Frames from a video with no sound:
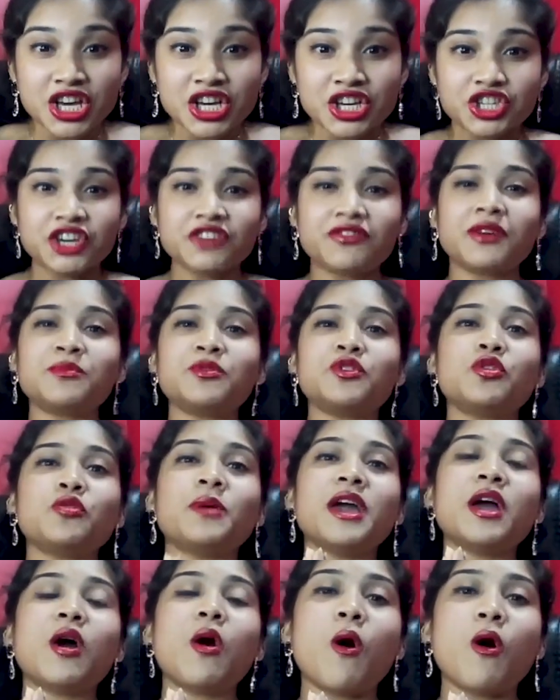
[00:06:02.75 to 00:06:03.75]
Shivam
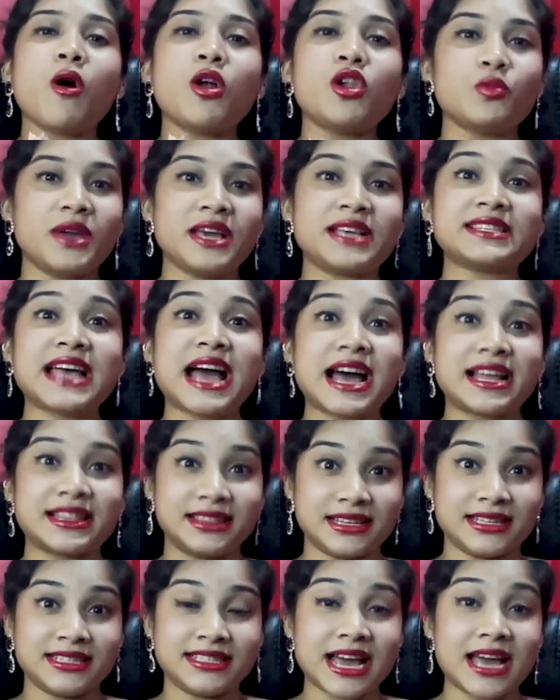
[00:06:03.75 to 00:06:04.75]
Dube always
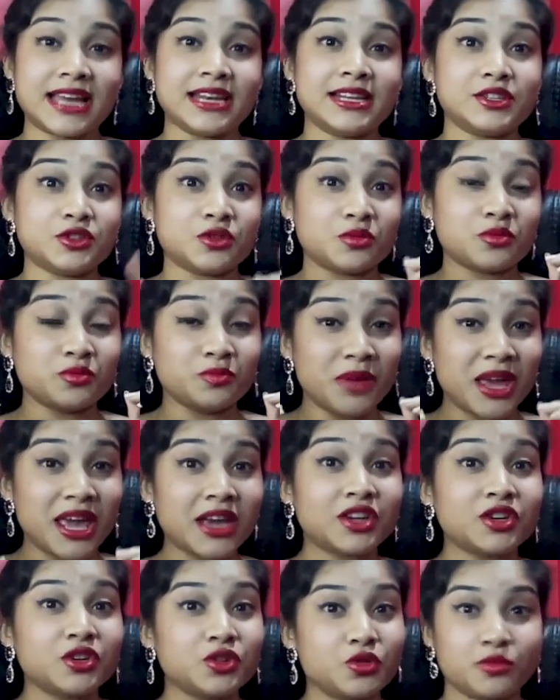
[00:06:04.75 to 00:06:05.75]
had the talent, so
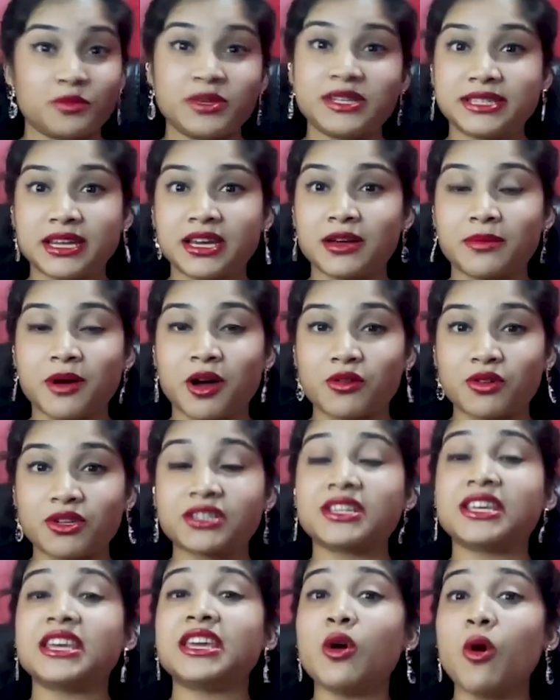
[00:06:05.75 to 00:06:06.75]
make no mistake about
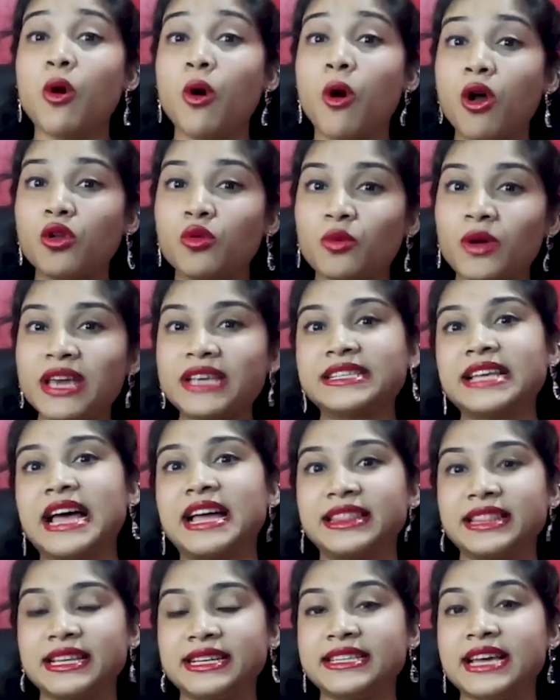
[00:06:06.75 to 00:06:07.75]
it. He always
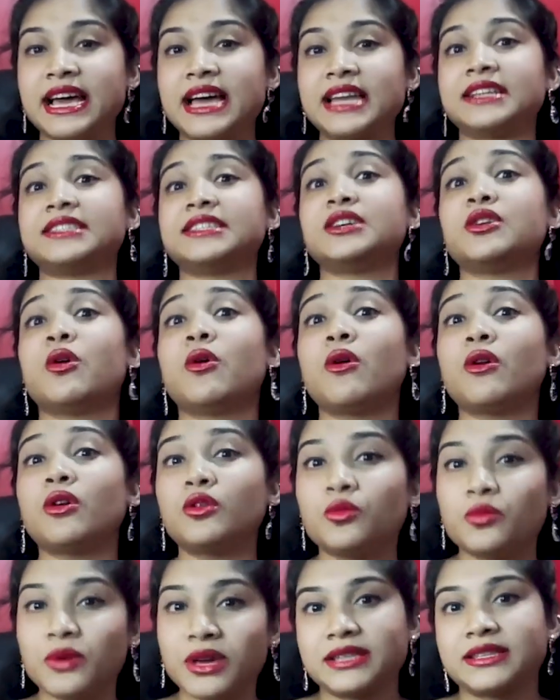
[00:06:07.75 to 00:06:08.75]
had the talent, he
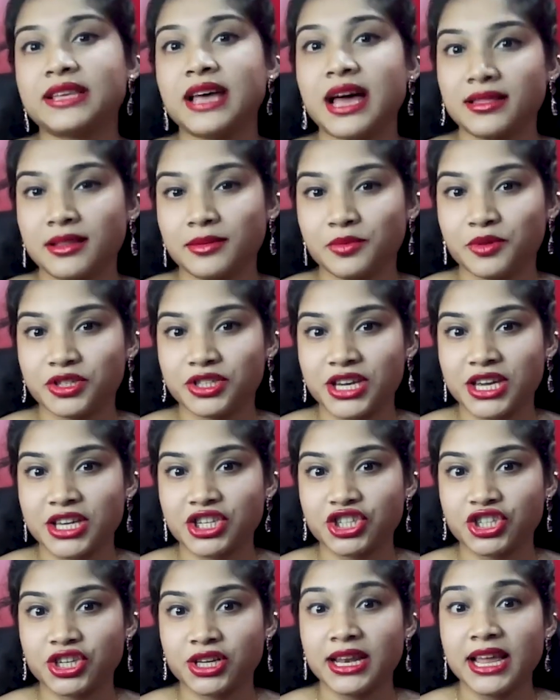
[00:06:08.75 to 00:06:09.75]
always had the
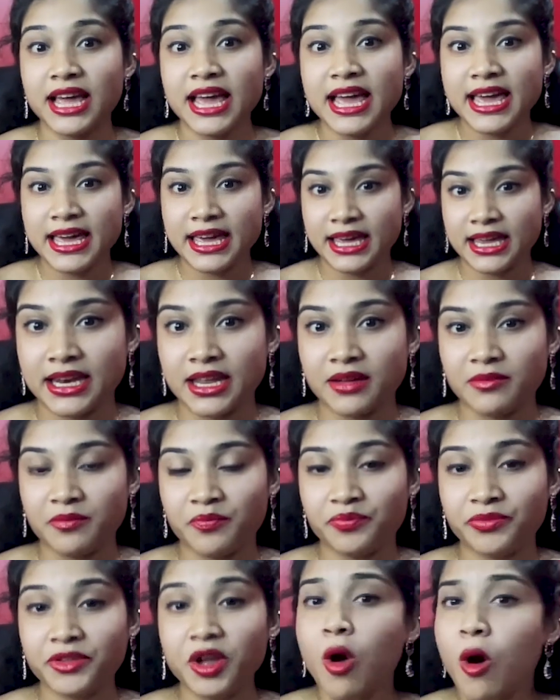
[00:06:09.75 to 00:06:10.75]
potential in
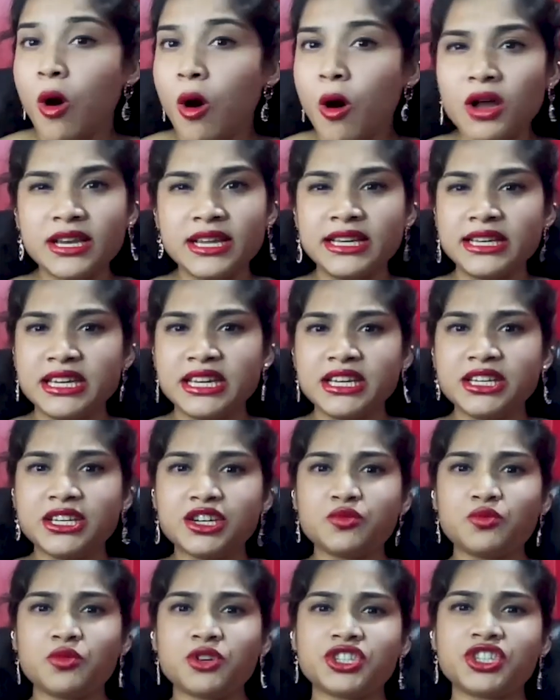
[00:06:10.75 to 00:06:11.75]
him. All he
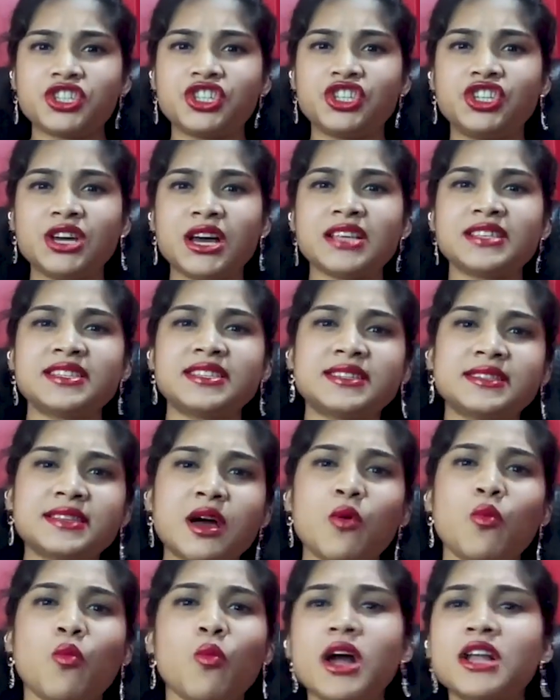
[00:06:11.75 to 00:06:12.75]
needed was just
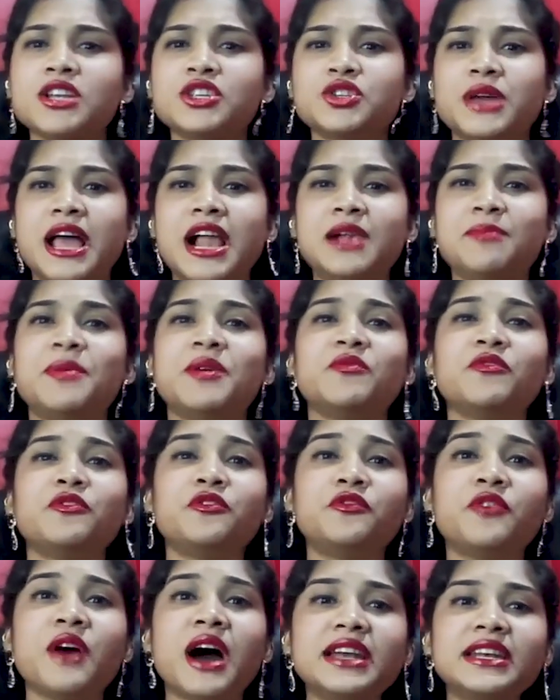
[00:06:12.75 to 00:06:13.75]
someone to help him
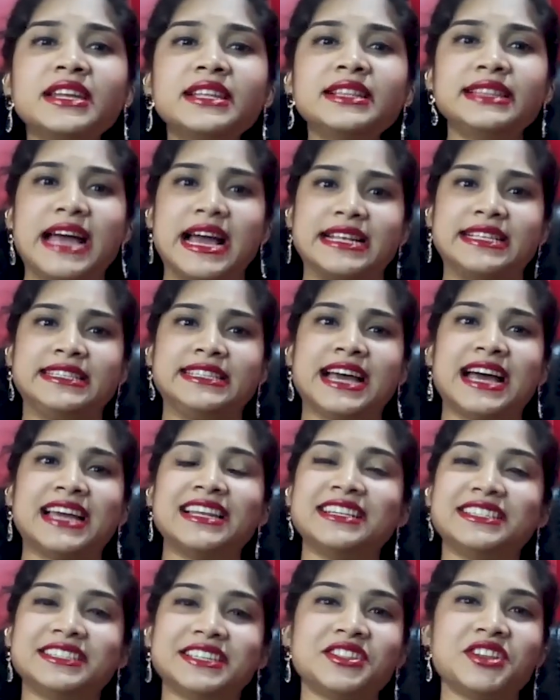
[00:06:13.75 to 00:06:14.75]
funnel that
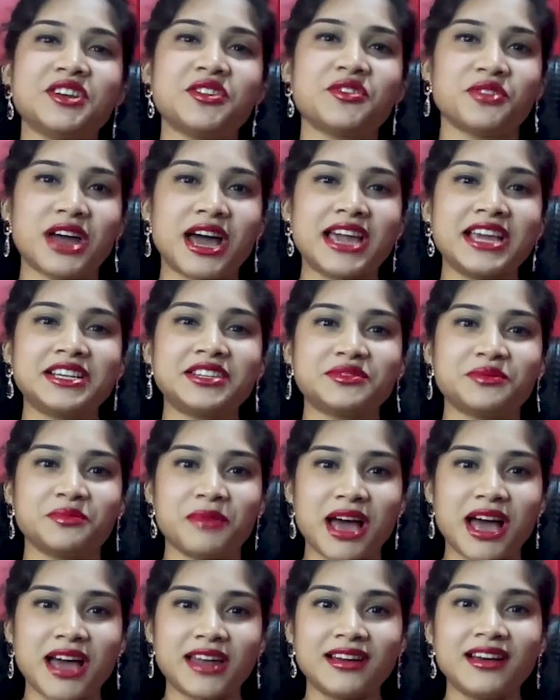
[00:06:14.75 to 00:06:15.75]
talent in the right
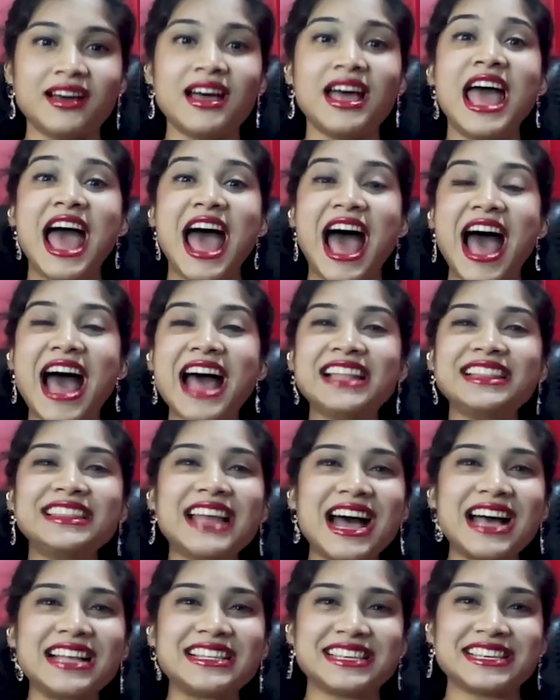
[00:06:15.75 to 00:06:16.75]
manner,
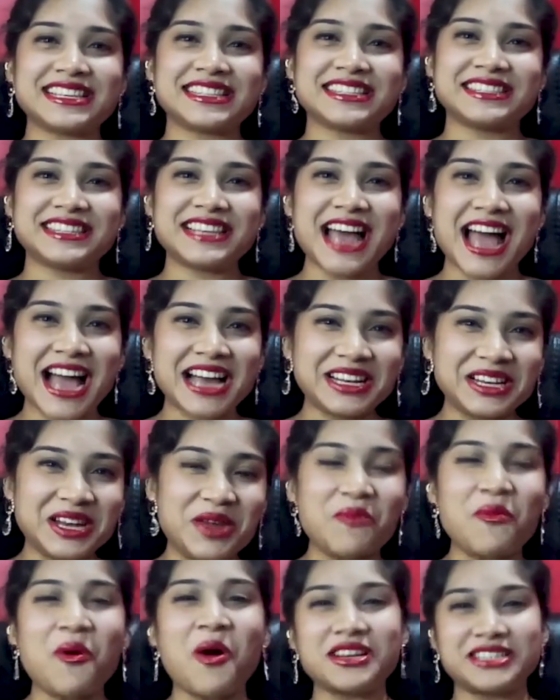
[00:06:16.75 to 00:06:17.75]
and that's
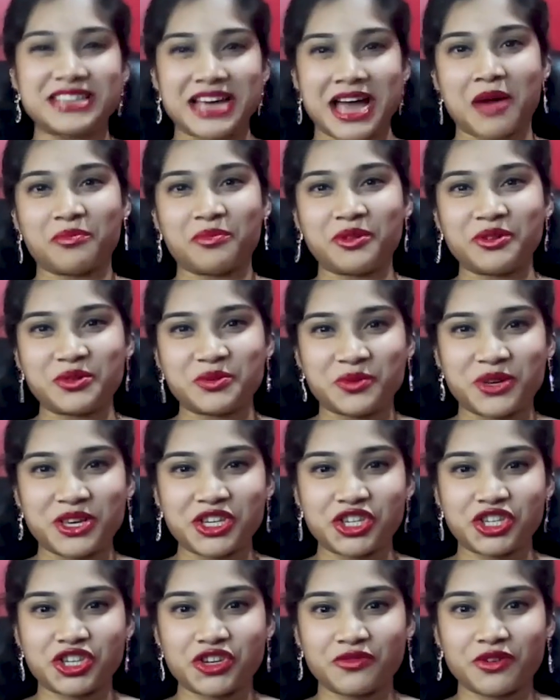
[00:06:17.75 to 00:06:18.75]
exactly what happened
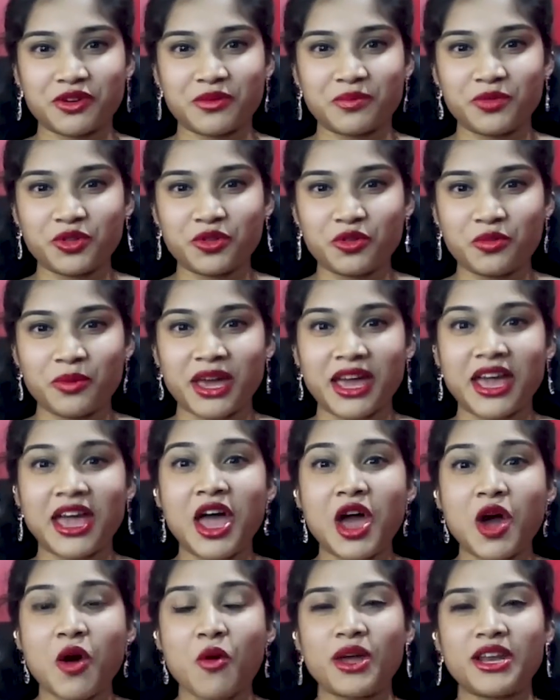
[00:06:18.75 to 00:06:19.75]
with Shivam
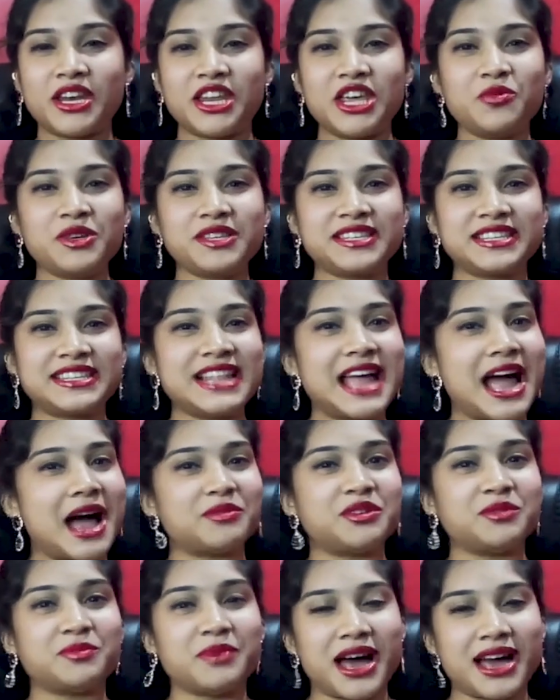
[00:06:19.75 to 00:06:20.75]
Dube when he was
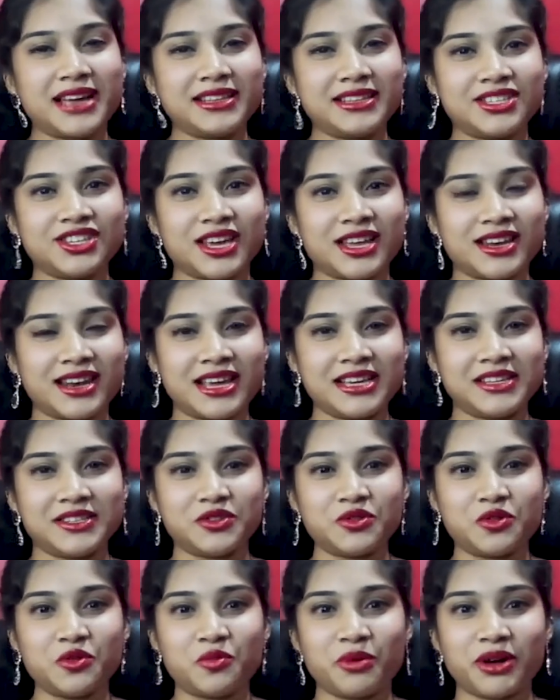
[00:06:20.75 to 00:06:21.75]
snapped by the Chennai
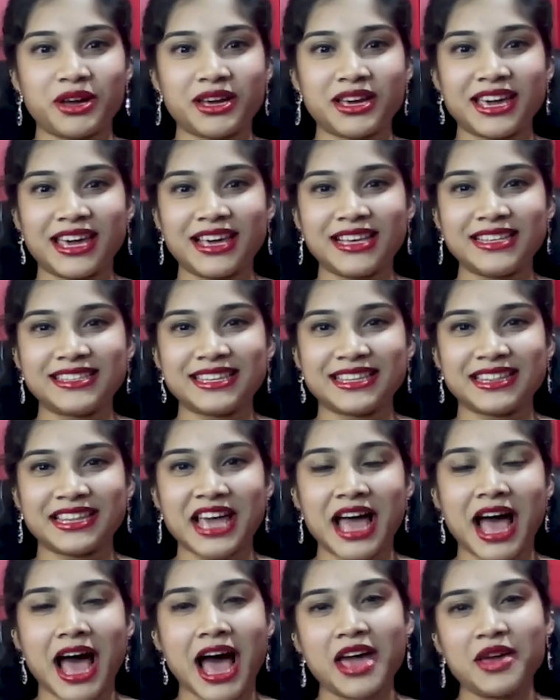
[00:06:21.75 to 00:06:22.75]
Super Kings in
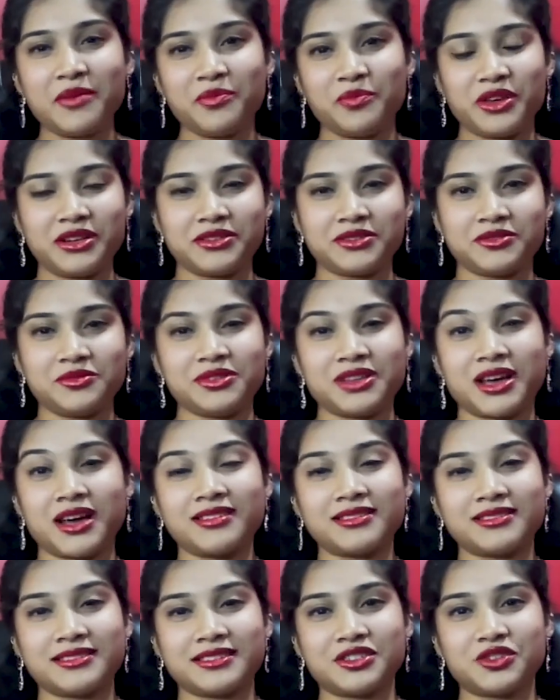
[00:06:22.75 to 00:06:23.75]
the IPL
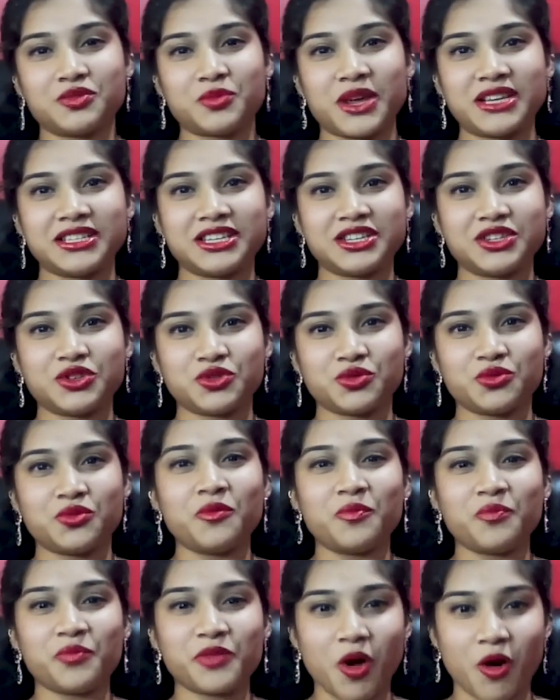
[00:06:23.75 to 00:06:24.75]

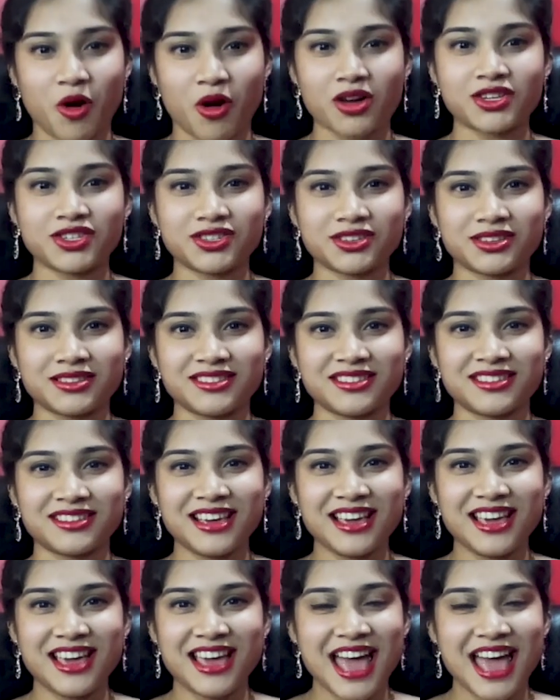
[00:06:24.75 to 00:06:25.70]
2022 auctions.